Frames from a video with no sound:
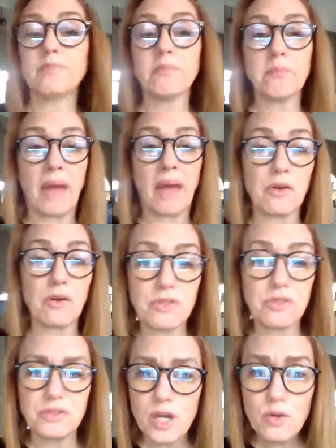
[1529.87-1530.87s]
Mouth.
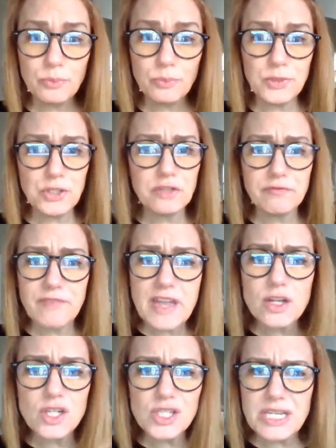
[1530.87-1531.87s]
Don't put your
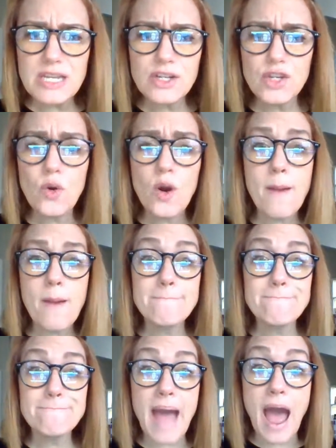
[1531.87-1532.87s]
fingers in your
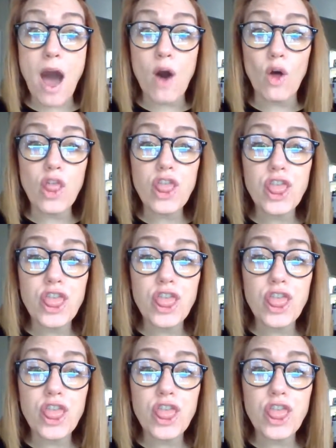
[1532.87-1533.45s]
mouth.